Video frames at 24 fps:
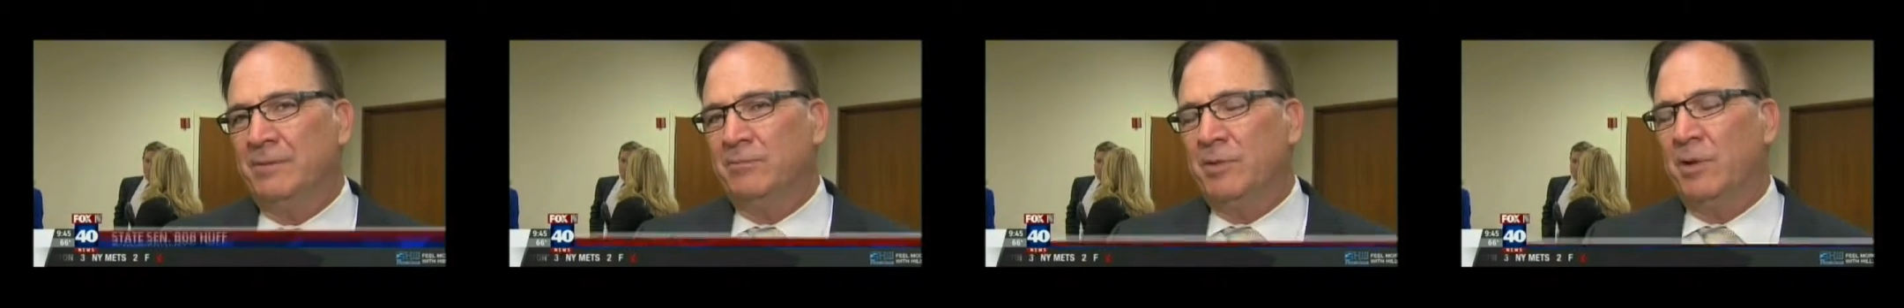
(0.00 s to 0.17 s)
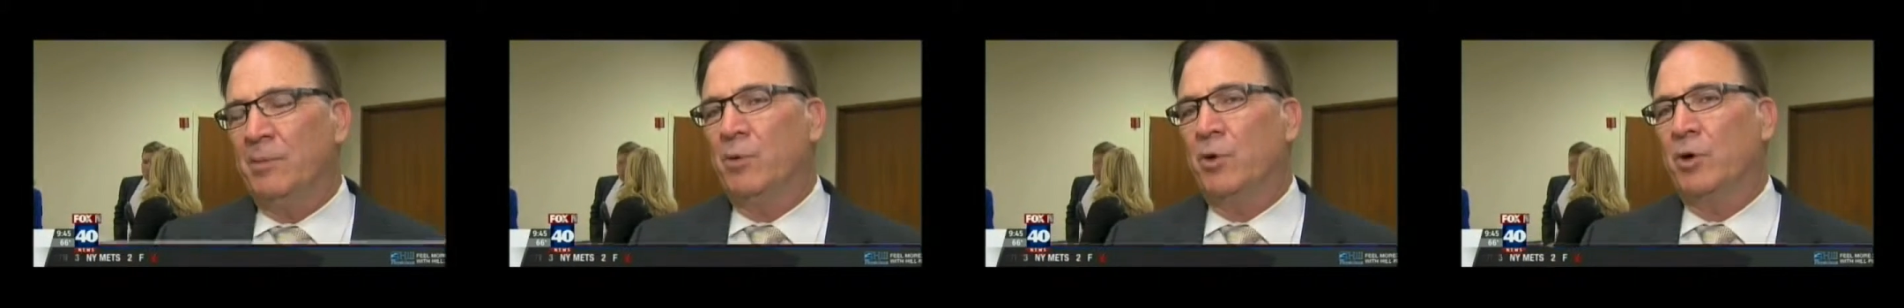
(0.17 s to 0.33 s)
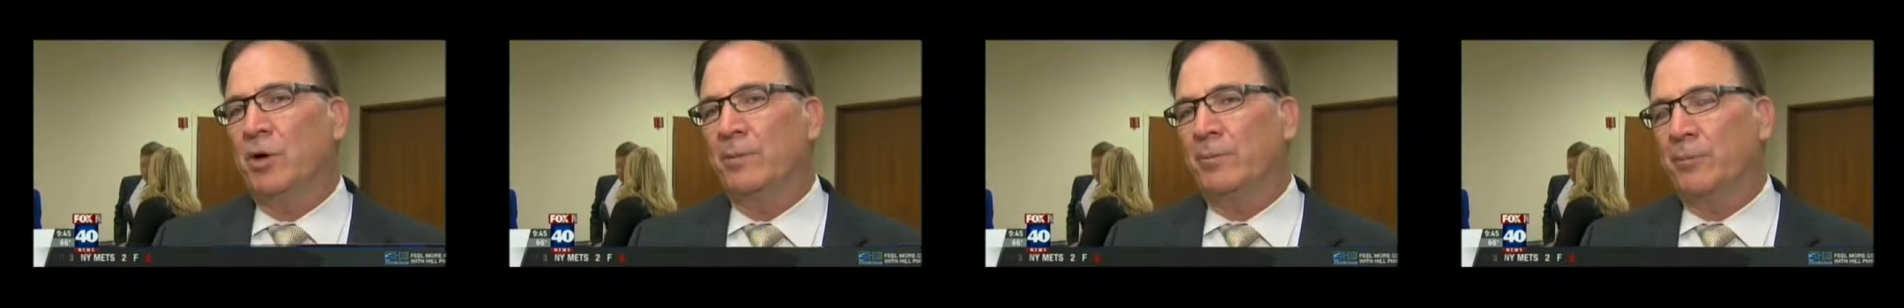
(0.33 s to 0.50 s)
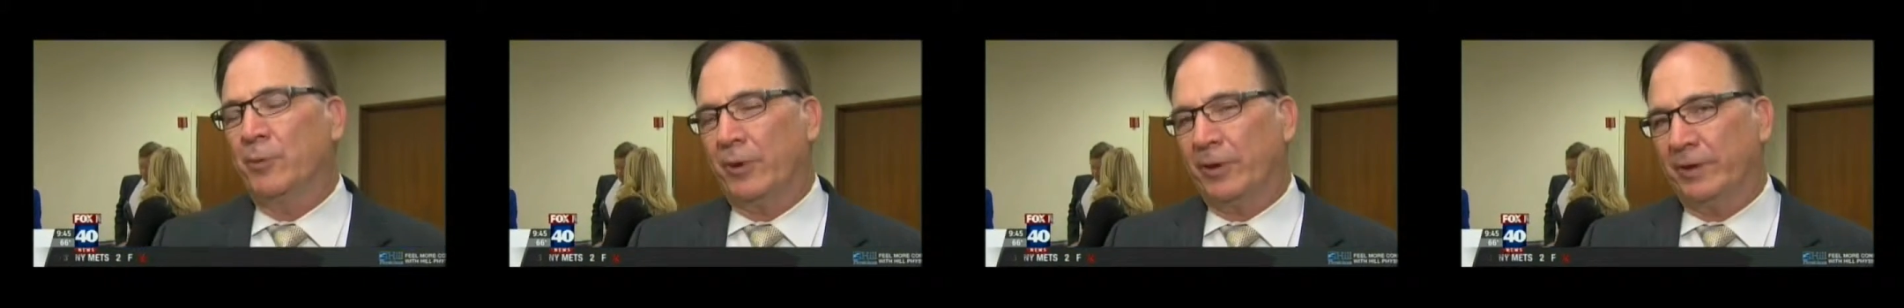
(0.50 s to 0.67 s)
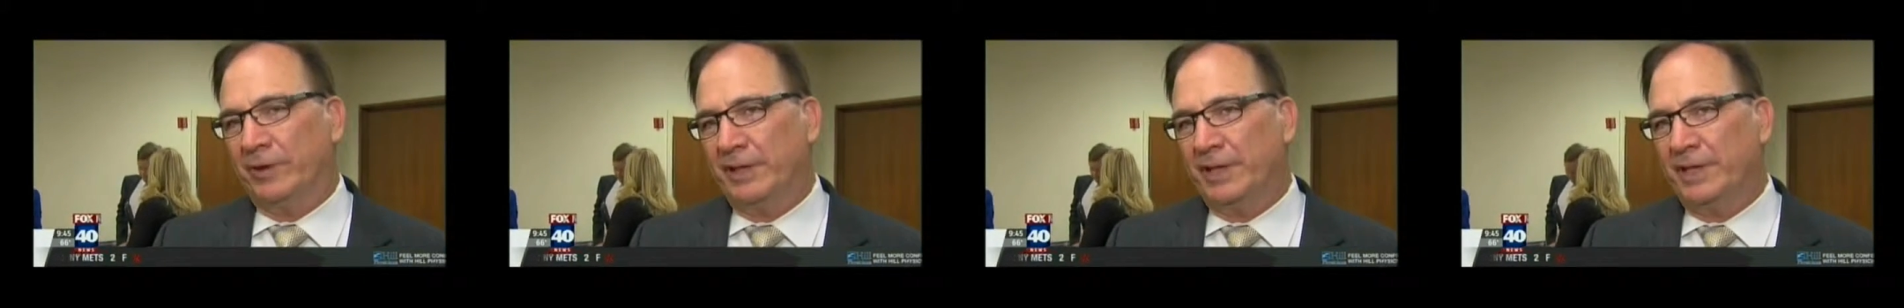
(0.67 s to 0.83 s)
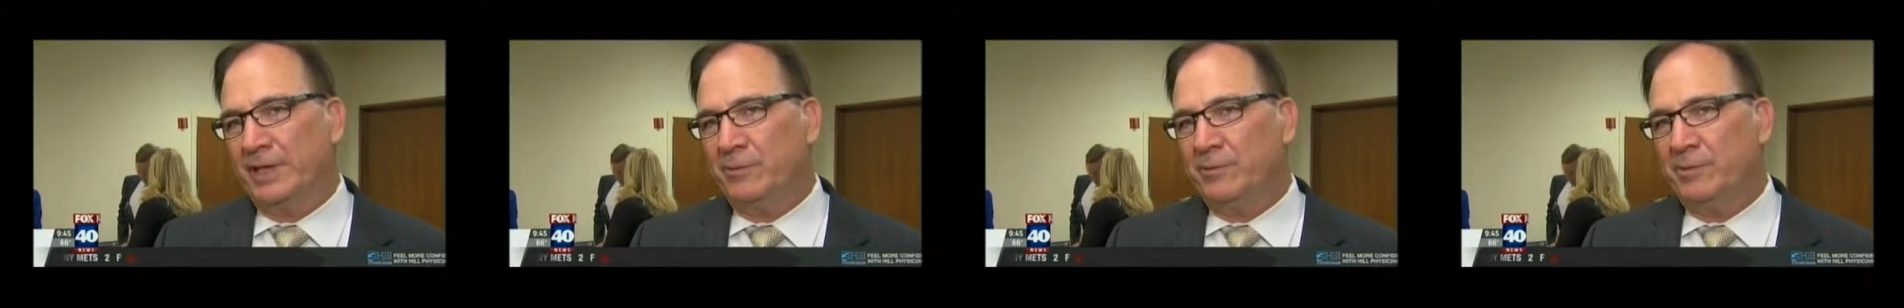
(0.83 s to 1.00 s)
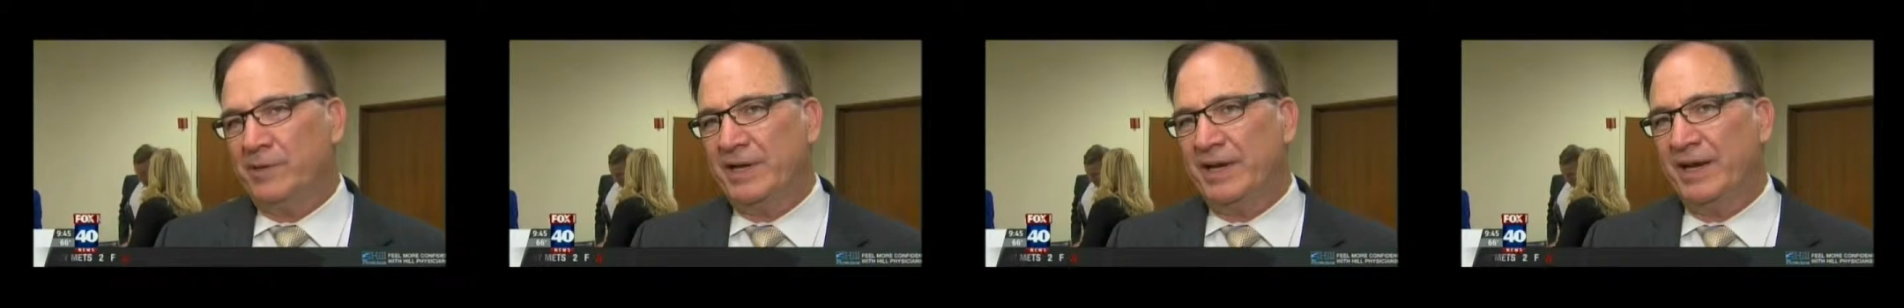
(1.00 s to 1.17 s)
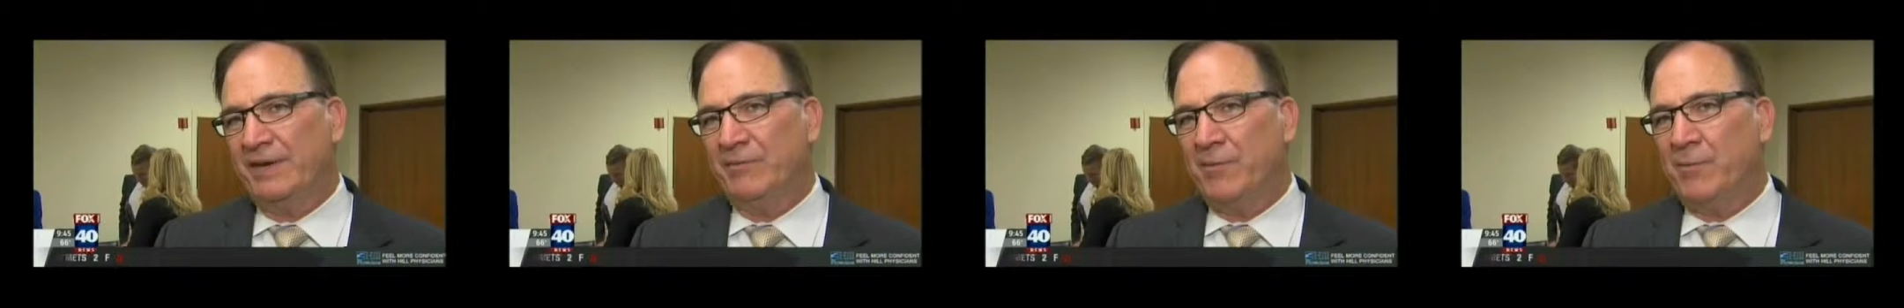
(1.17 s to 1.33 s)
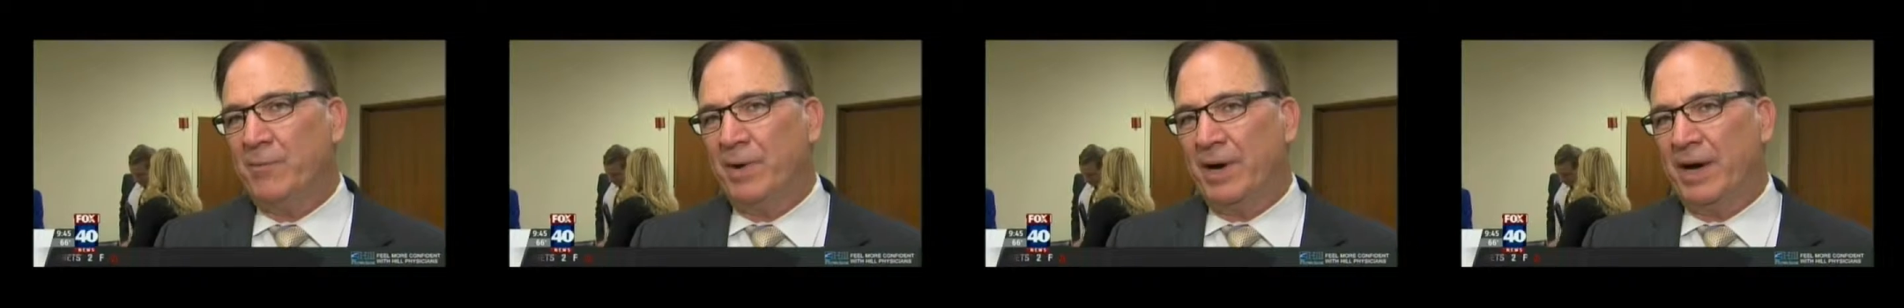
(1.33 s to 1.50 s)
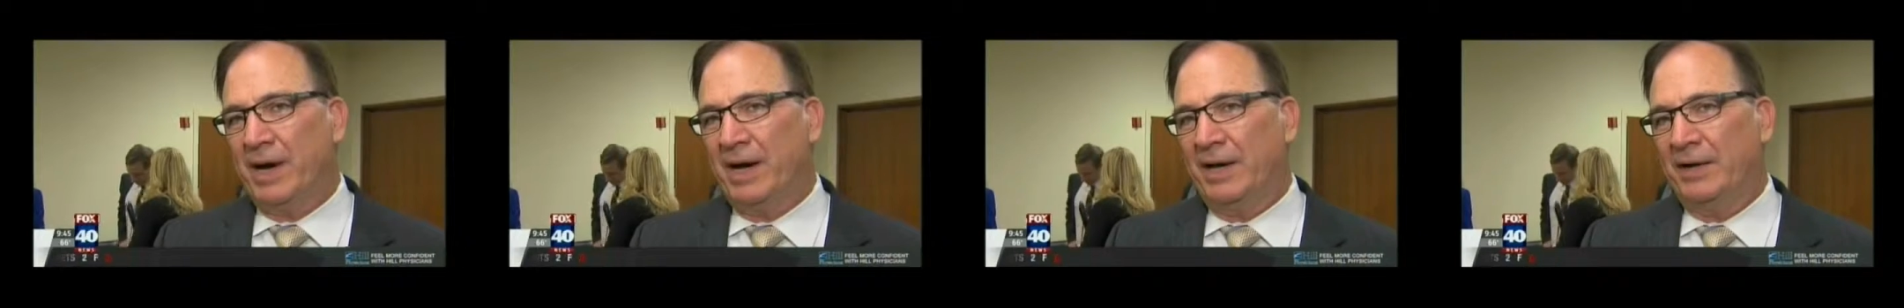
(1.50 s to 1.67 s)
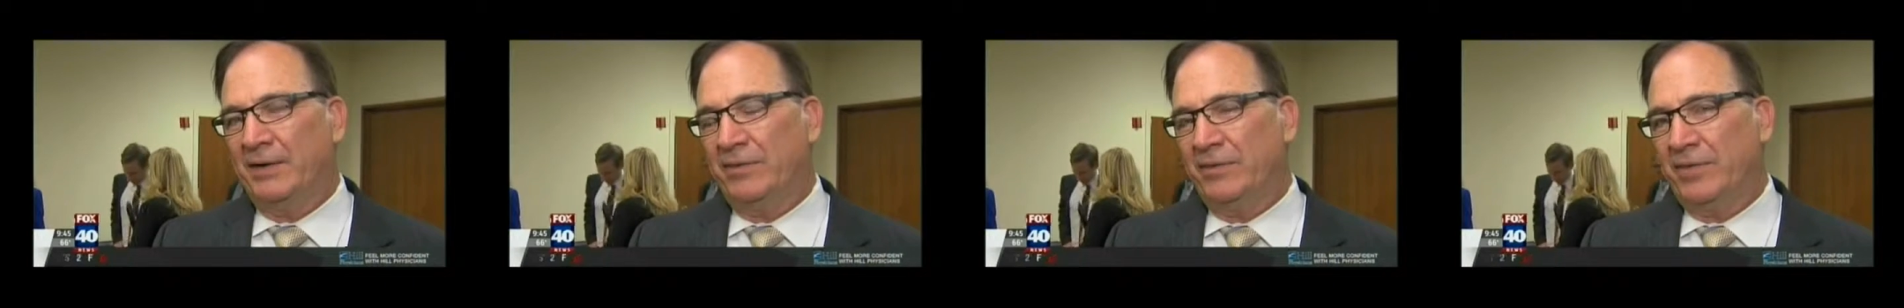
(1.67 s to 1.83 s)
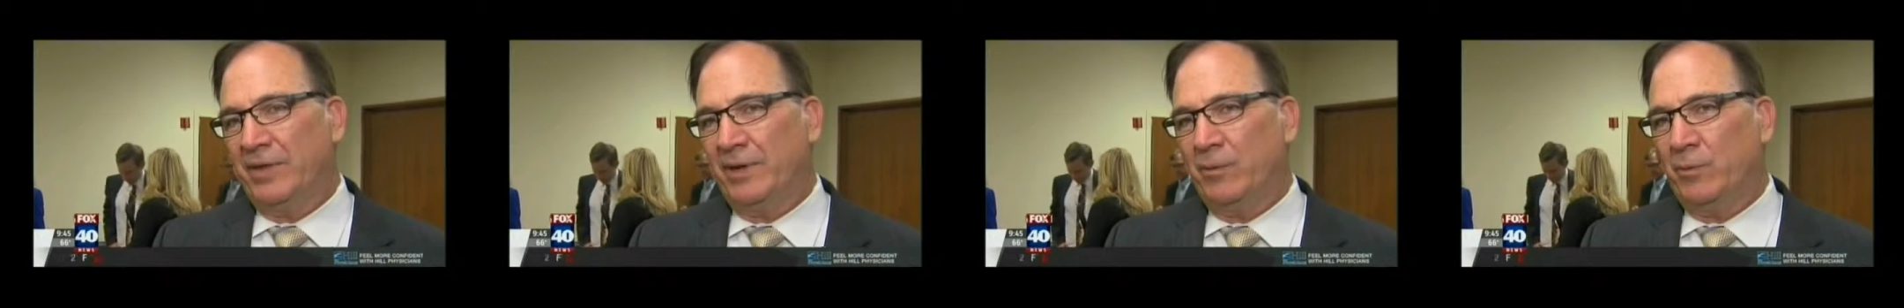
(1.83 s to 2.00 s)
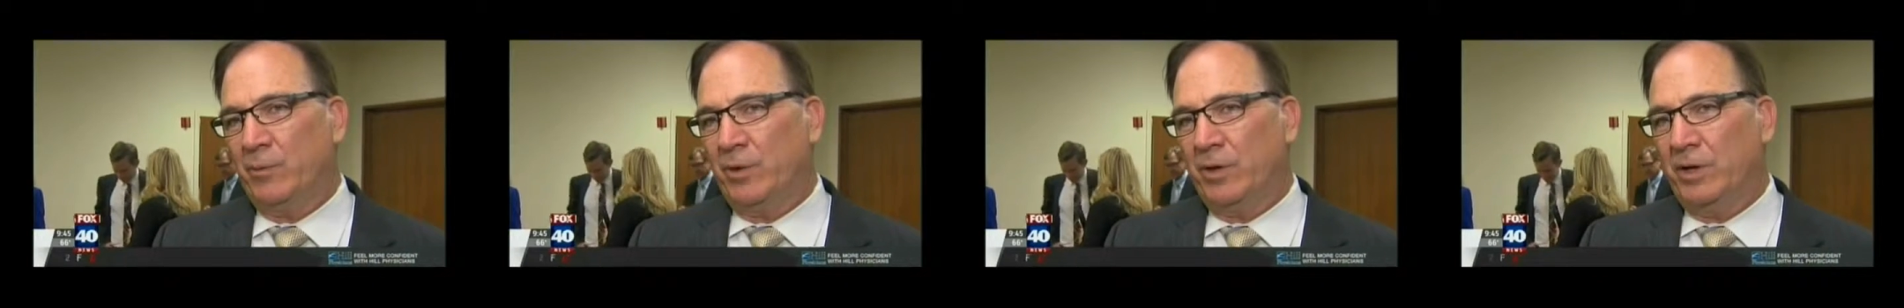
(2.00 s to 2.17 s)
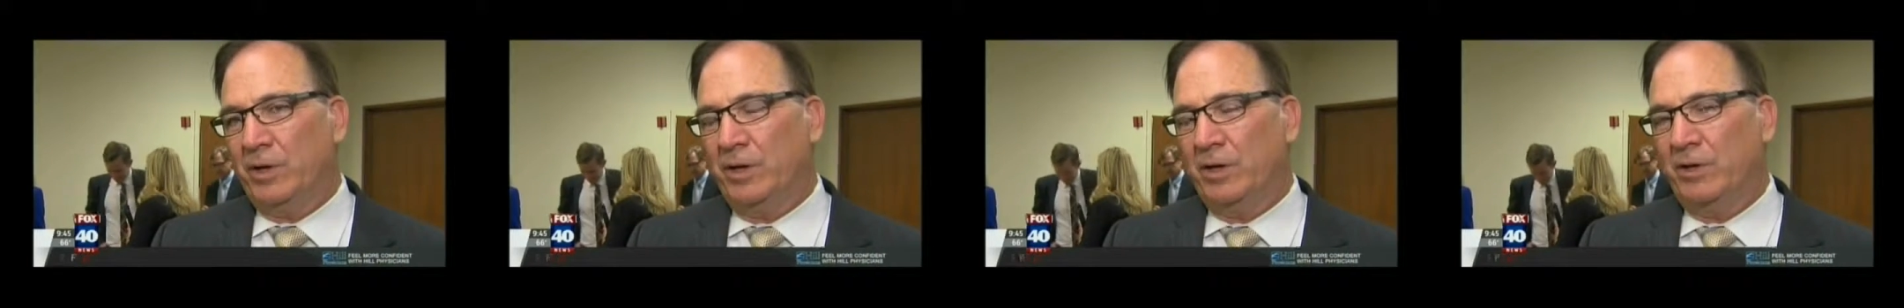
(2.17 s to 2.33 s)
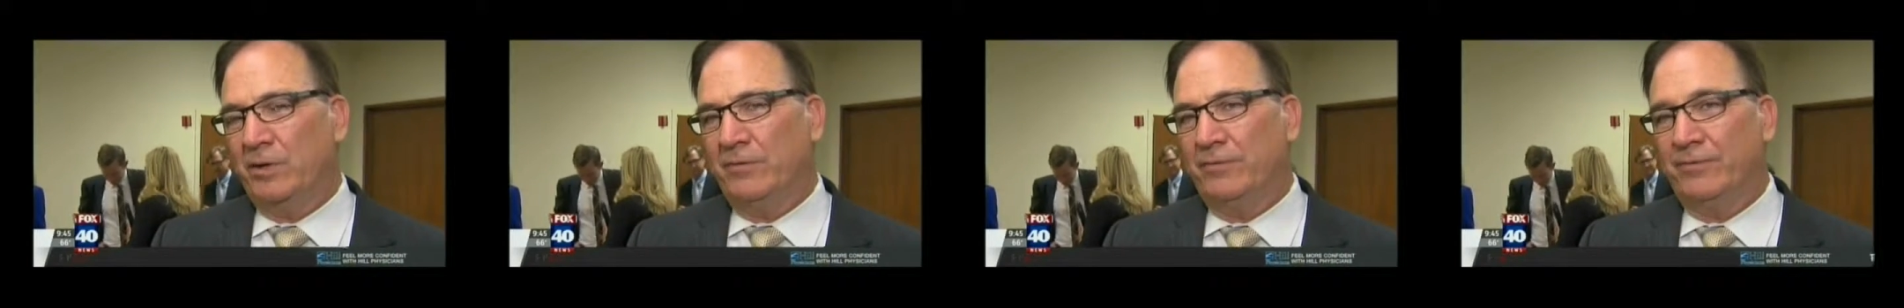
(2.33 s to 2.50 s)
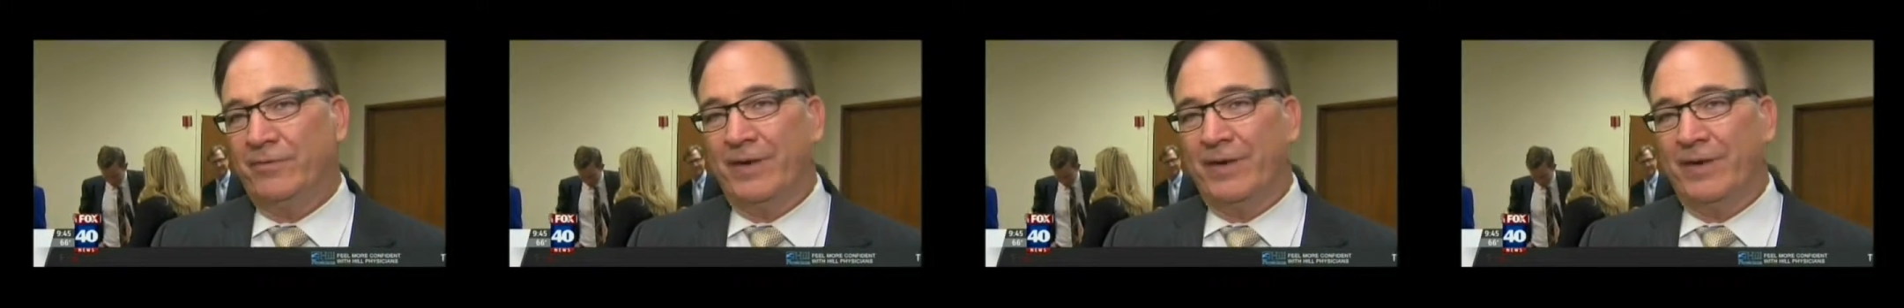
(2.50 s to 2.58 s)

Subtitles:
But more importantly, we have a bond that will